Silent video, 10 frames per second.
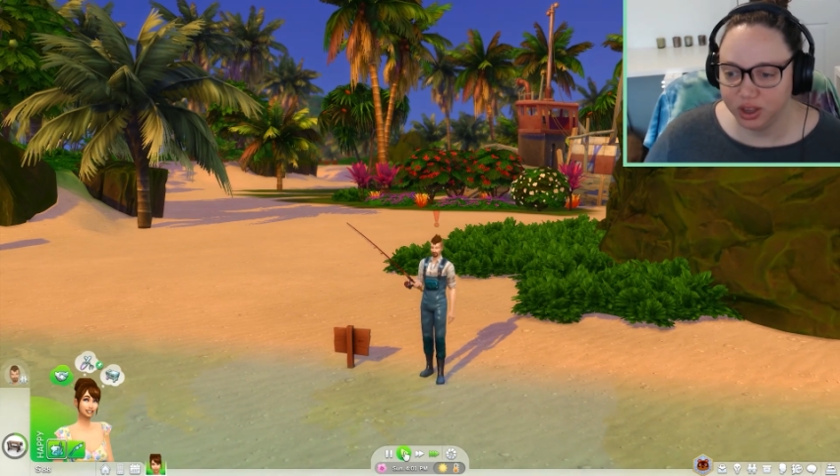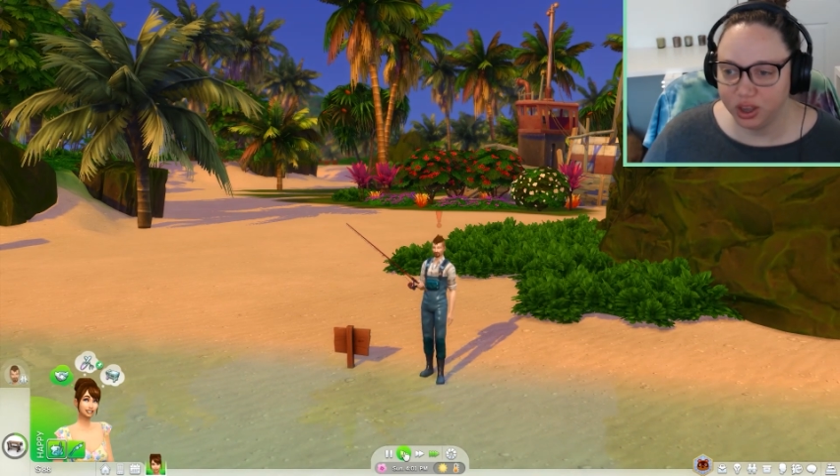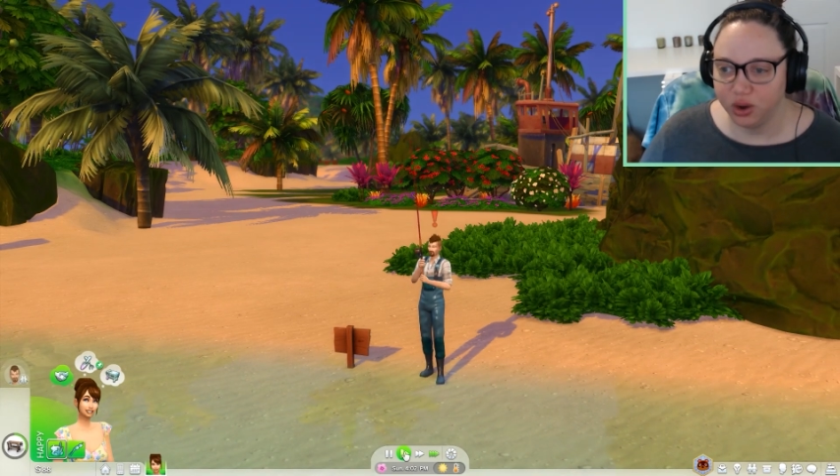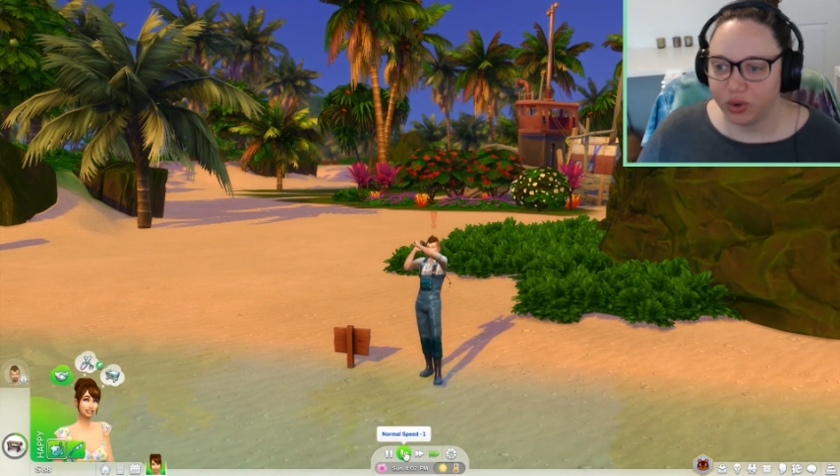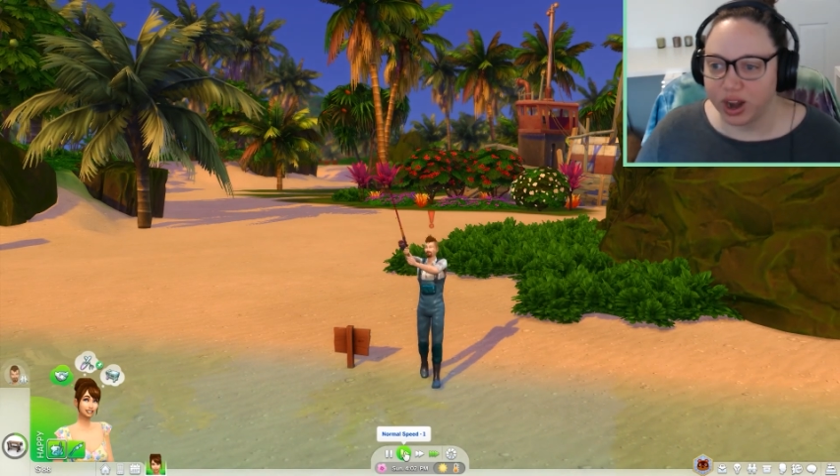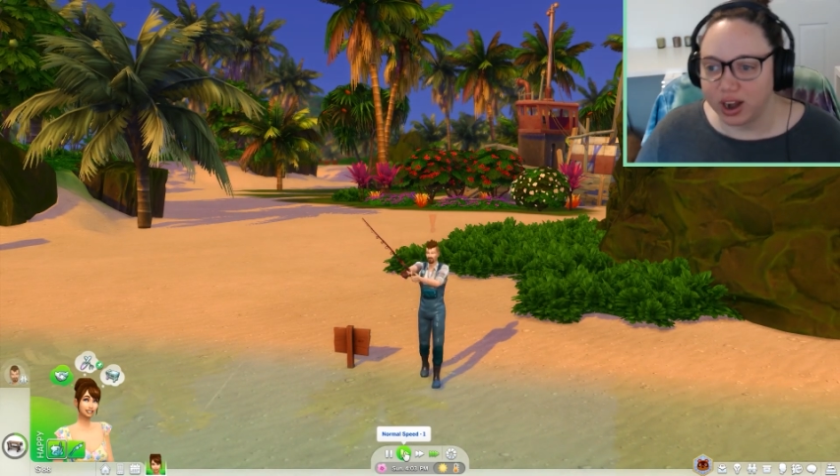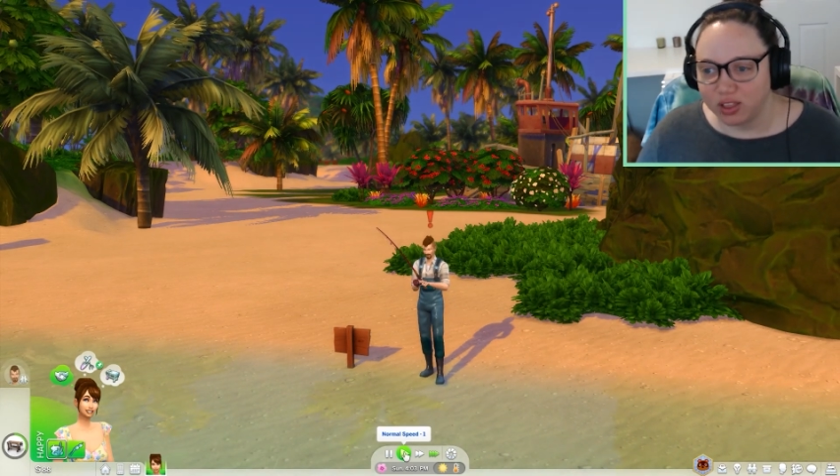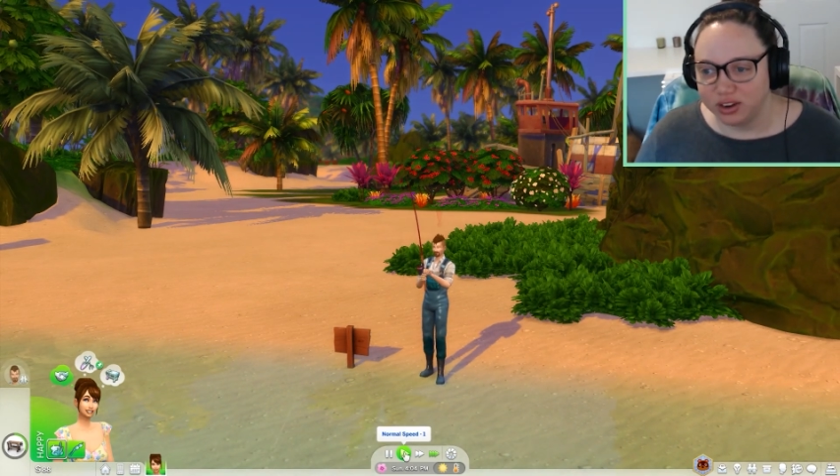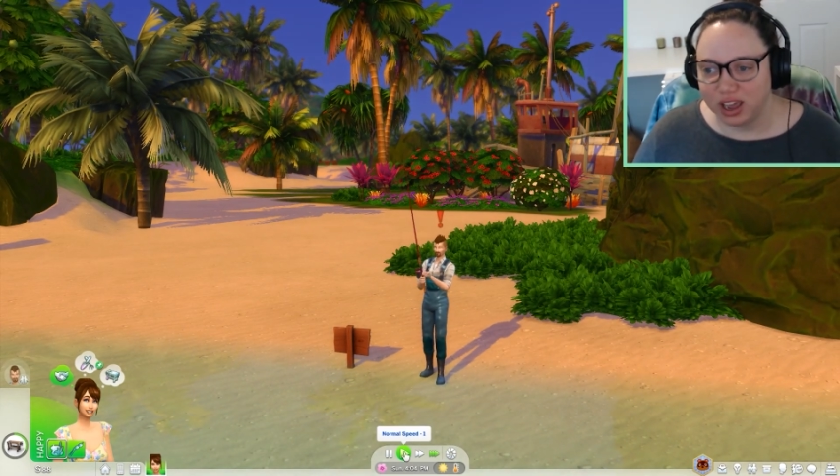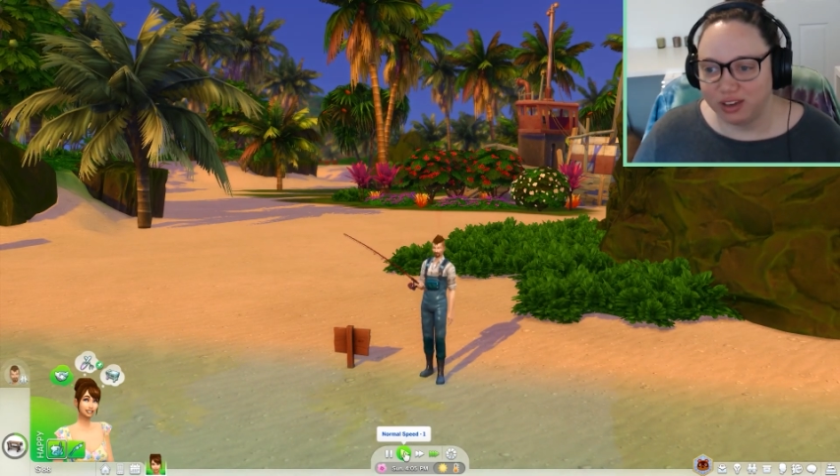We're not allowed
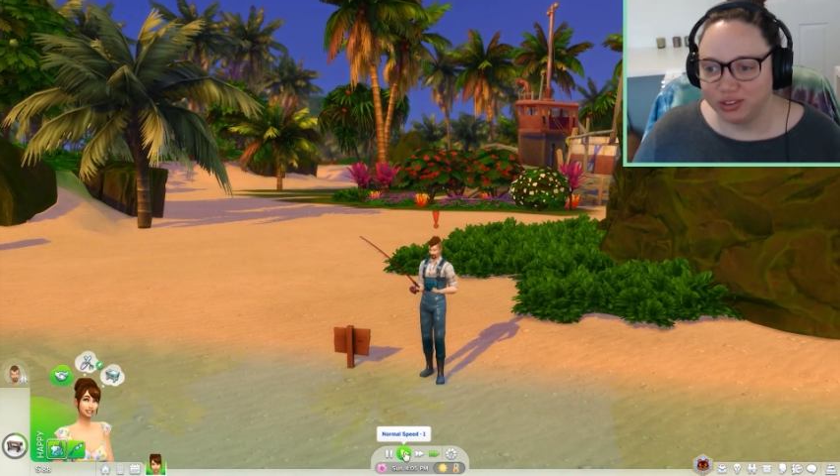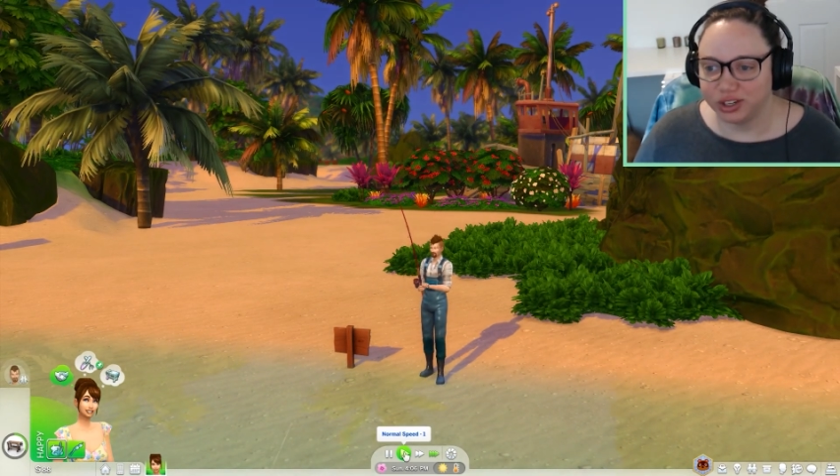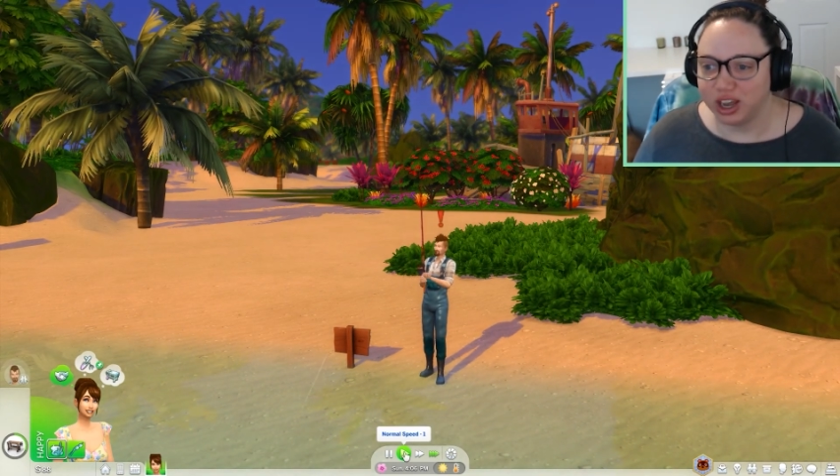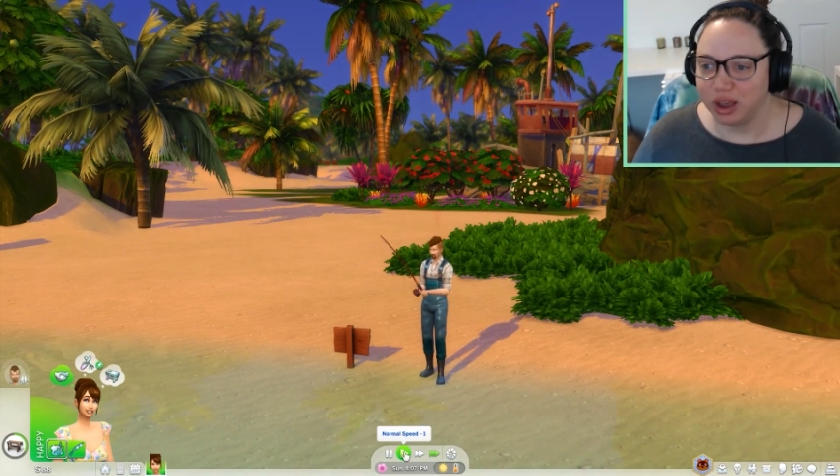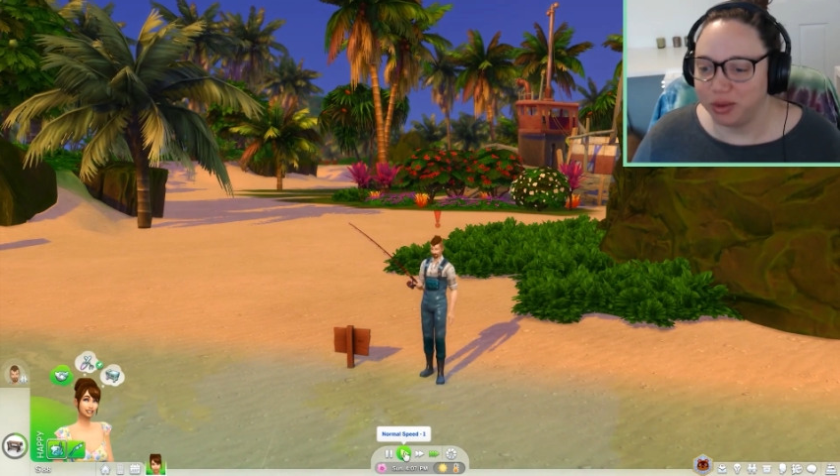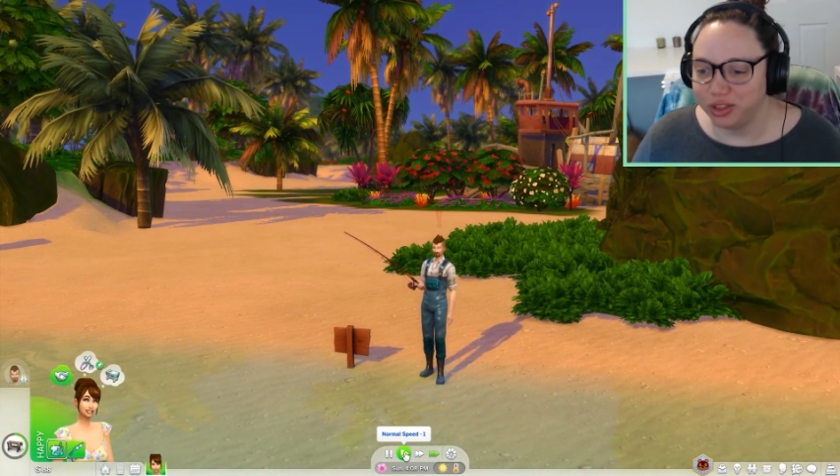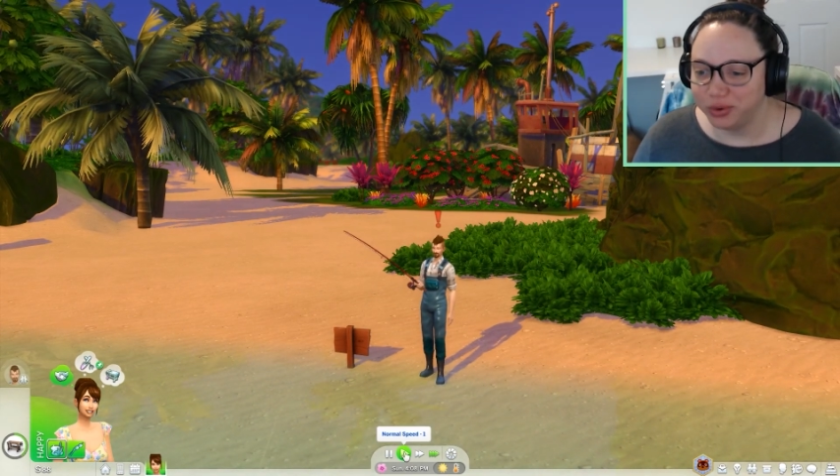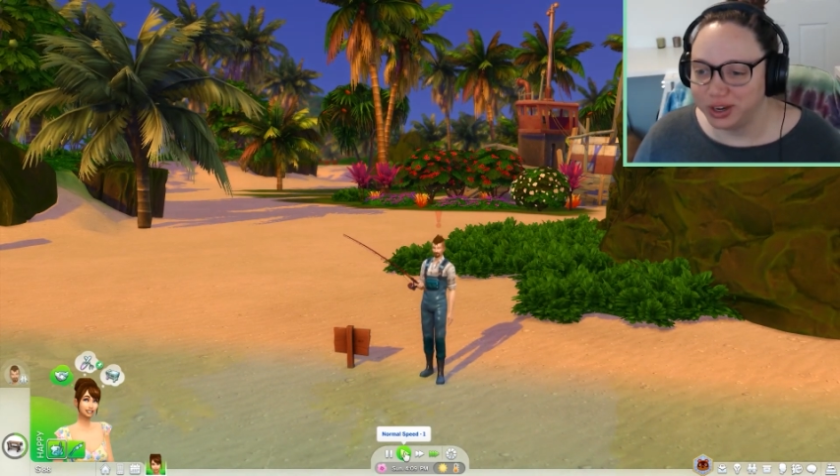to have a job. Otherwise,